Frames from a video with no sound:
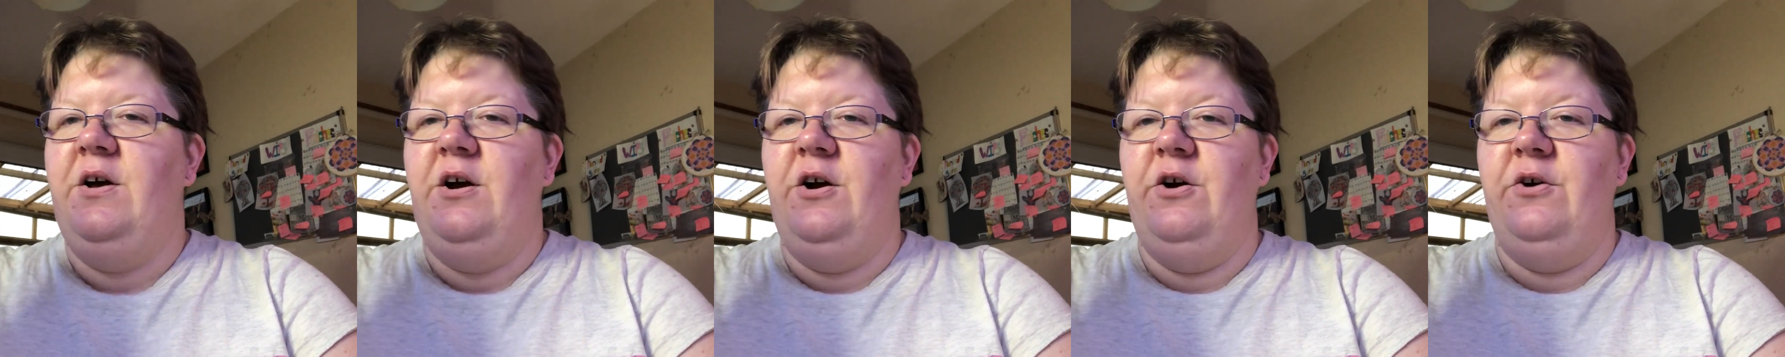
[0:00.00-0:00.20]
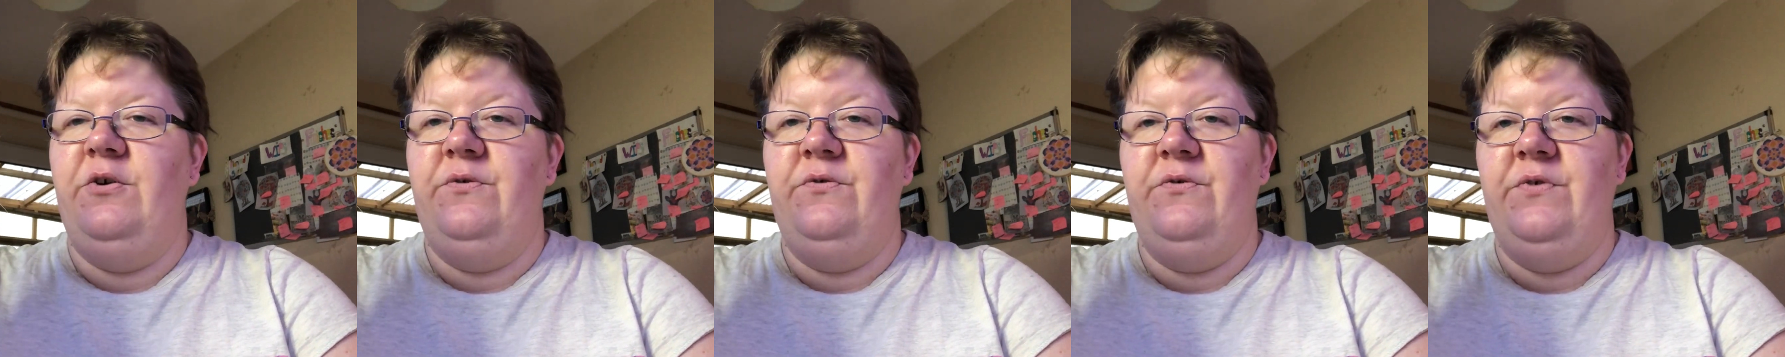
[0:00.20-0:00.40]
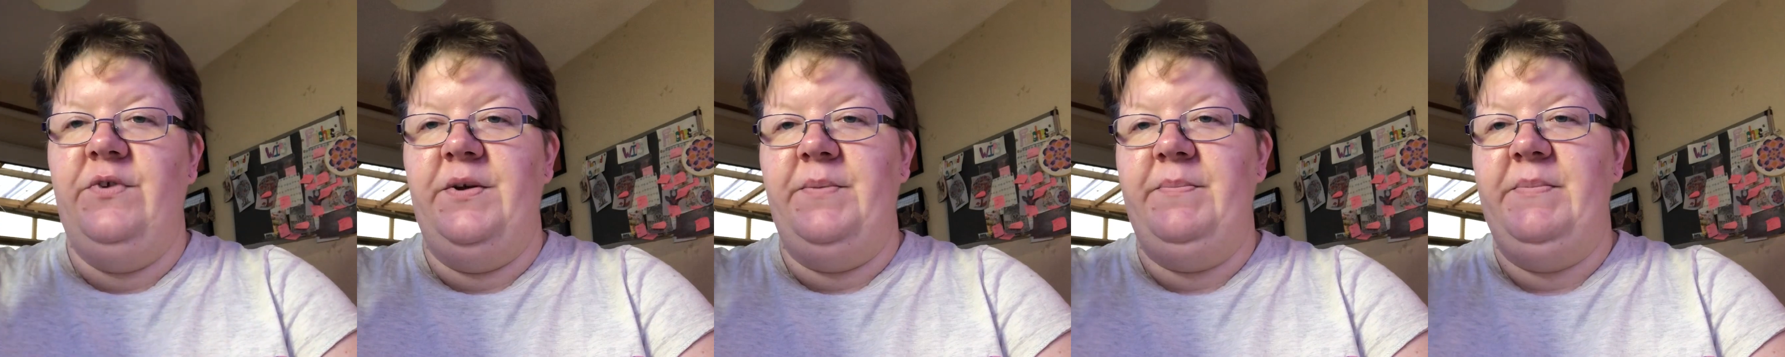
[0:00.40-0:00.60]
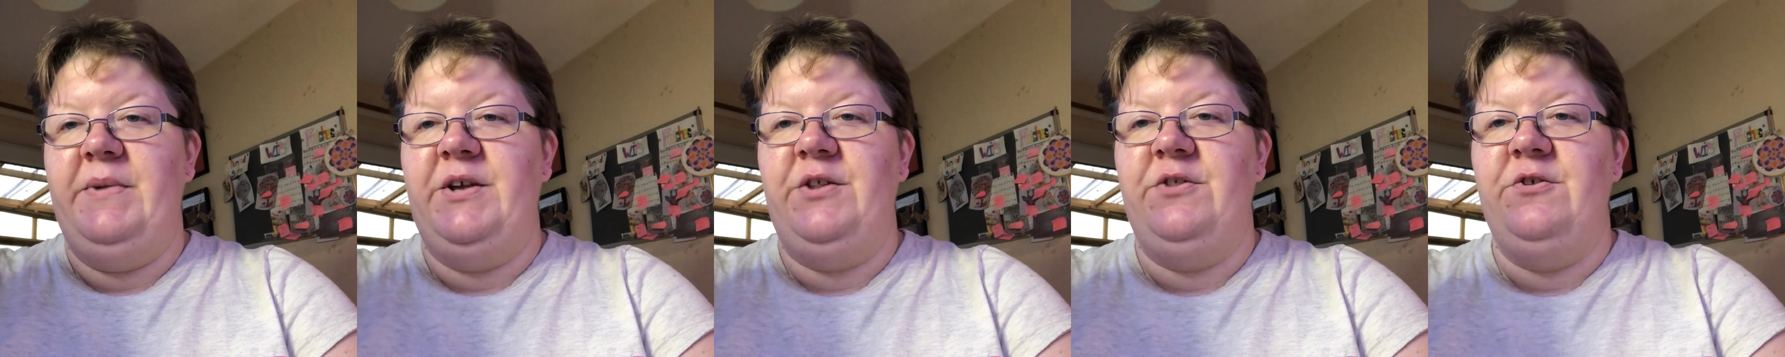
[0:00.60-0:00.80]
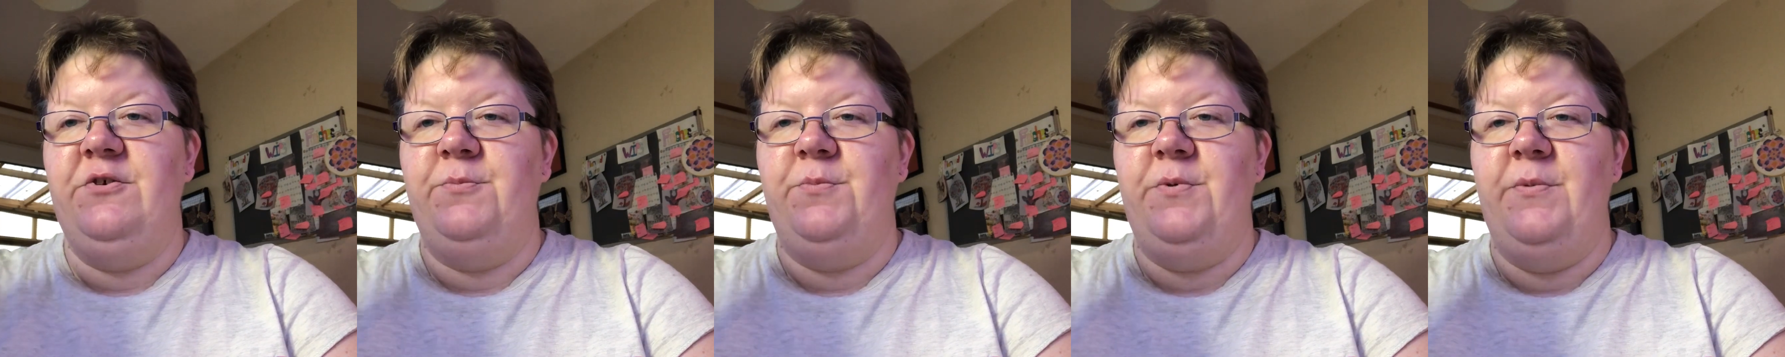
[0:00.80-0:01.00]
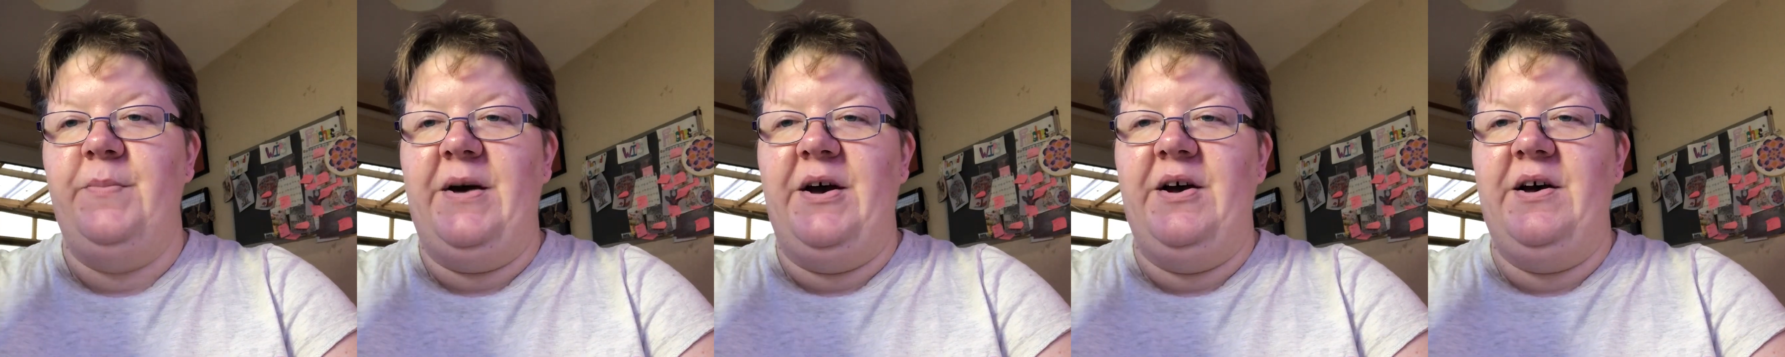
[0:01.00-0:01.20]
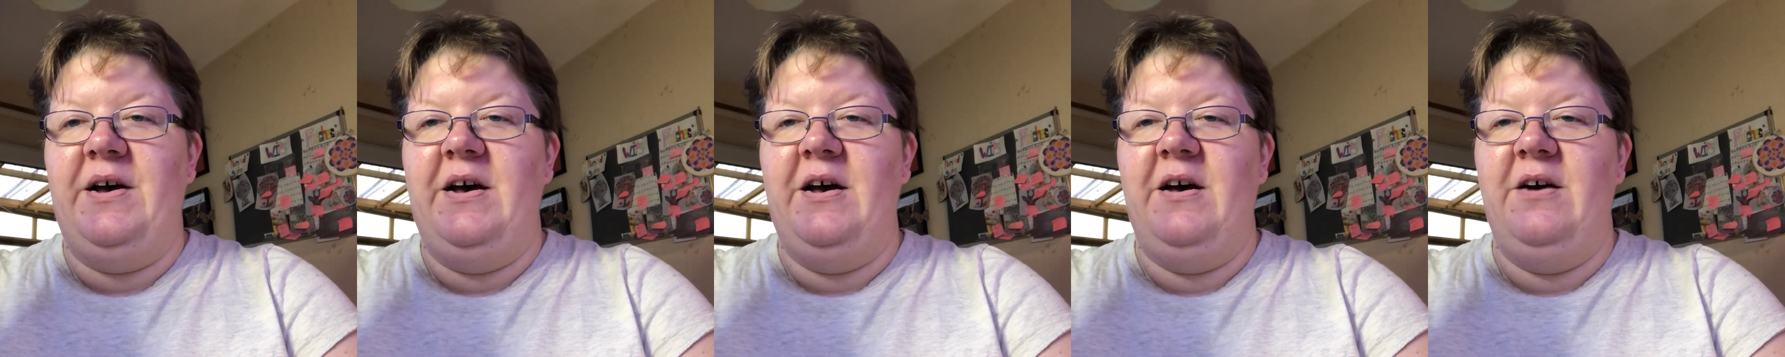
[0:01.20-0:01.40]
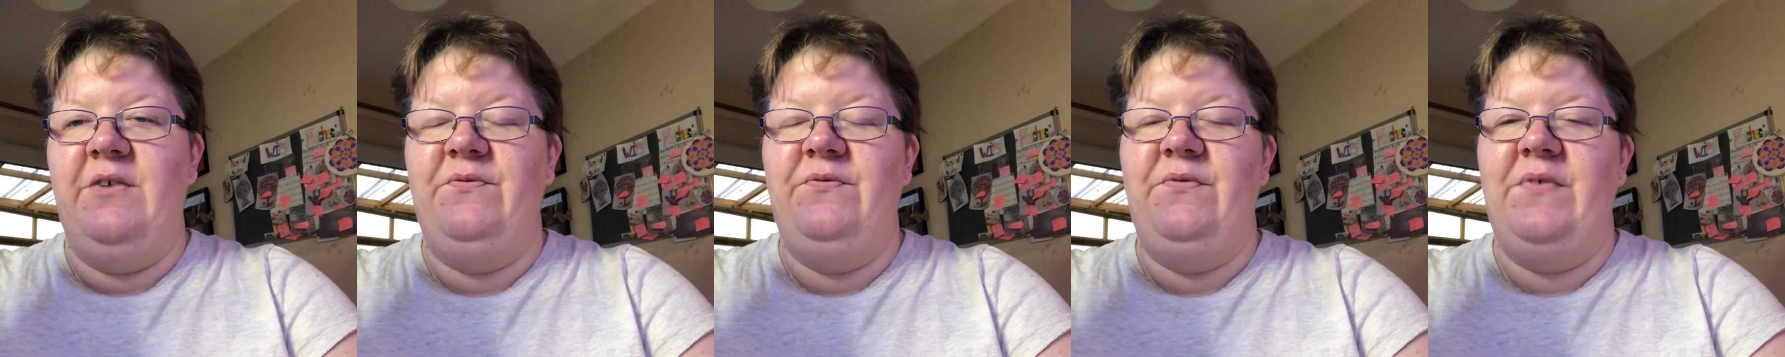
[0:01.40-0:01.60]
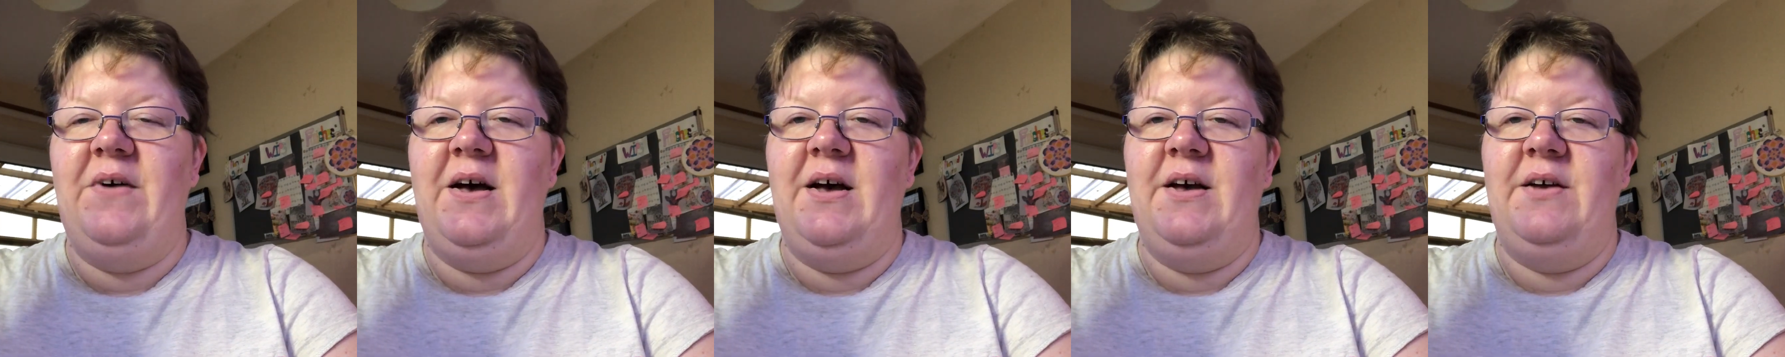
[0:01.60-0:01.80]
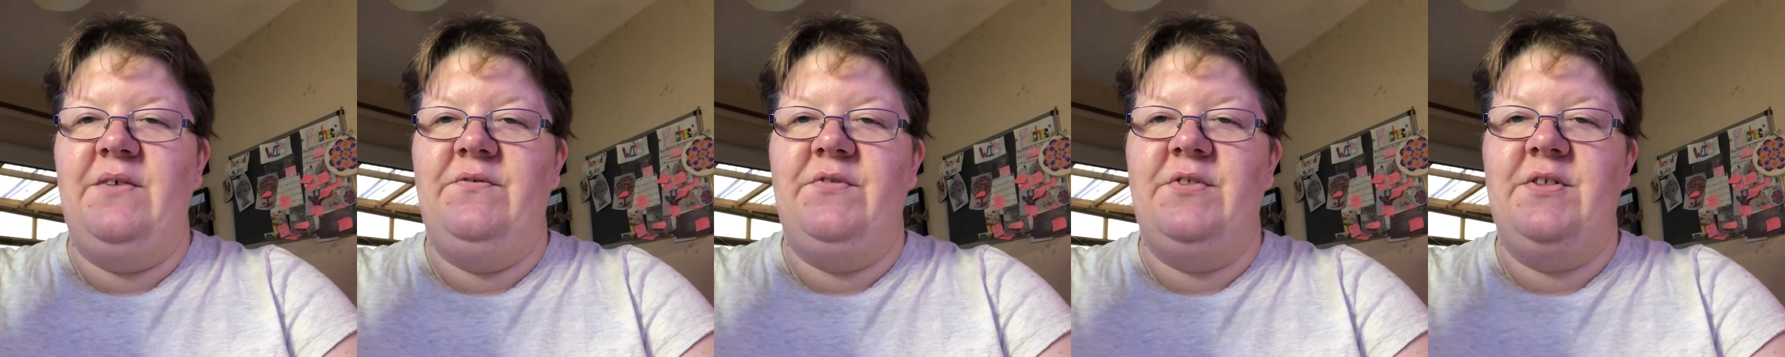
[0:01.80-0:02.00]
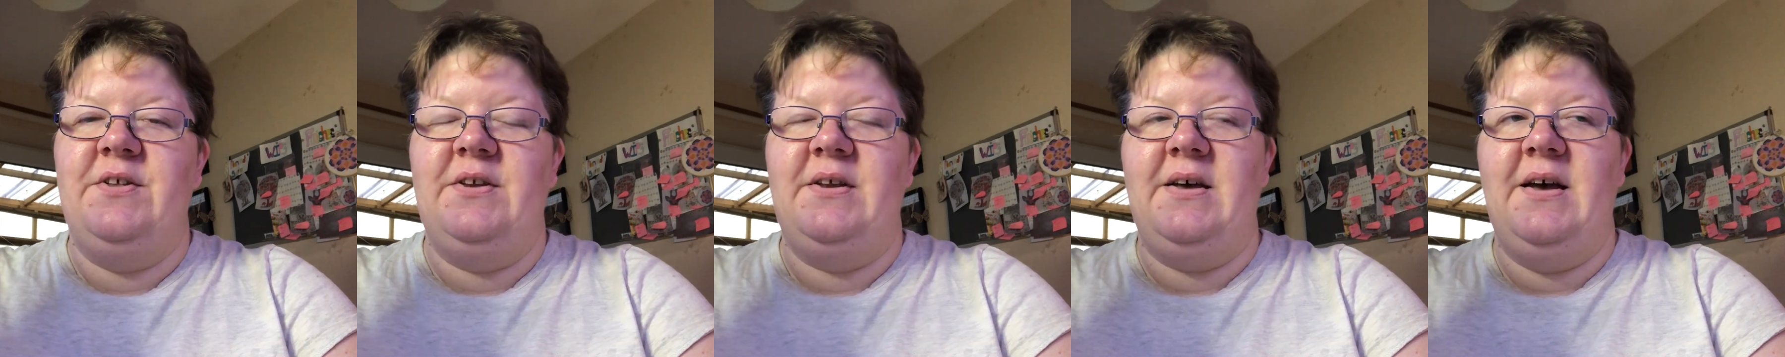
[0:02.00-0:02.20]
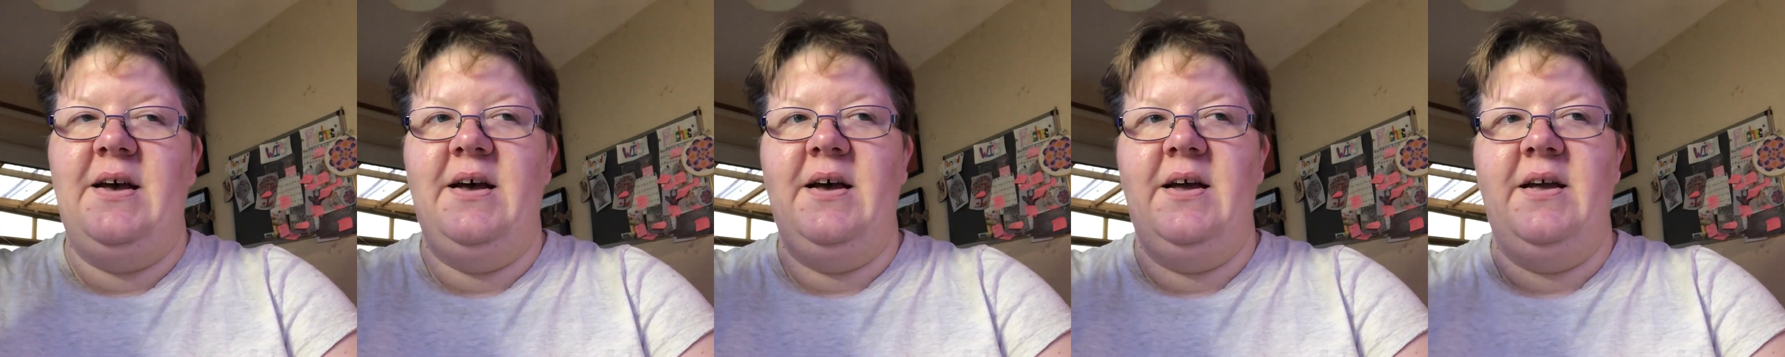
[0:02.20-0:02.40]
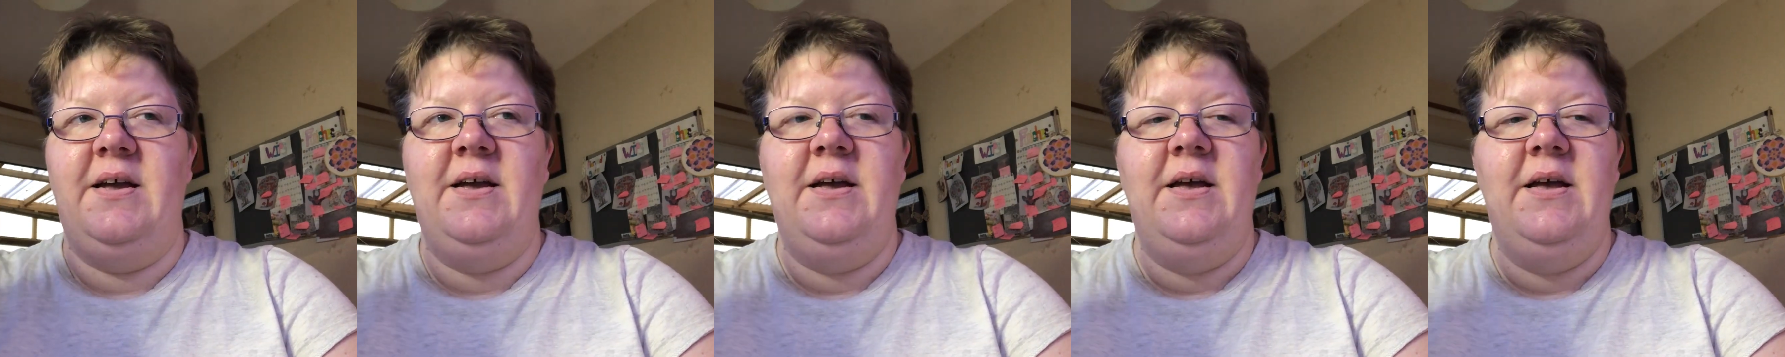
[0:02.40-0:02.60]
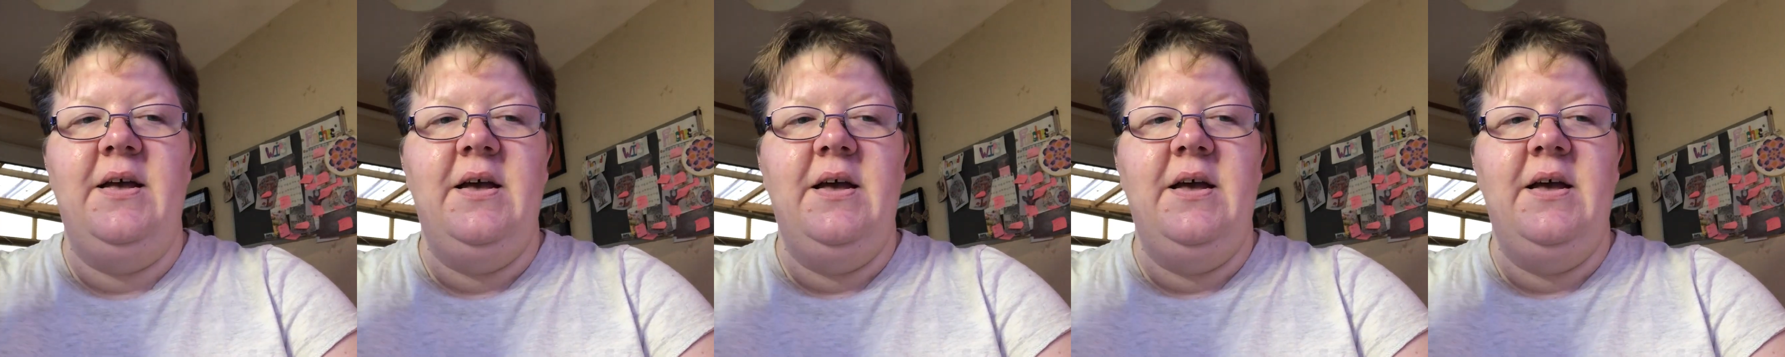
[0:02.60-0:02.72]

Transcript: hopefully meet up about half five today.